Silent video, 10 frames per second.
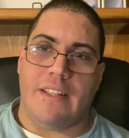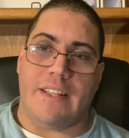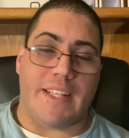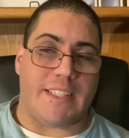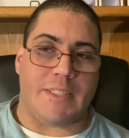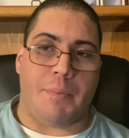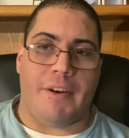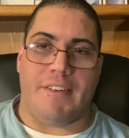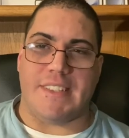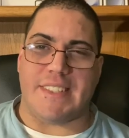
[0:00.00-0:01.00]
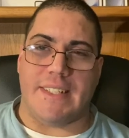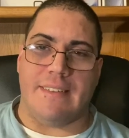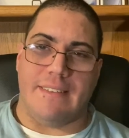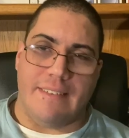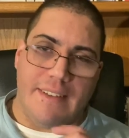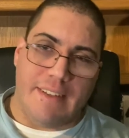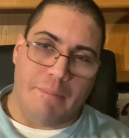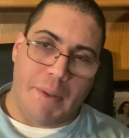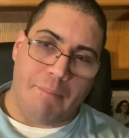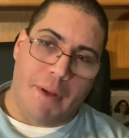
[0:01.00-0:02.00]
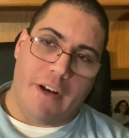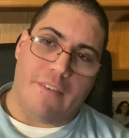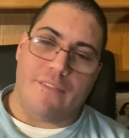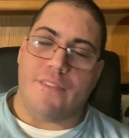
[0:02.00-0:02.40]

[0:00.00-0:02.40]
the experience a little bit better.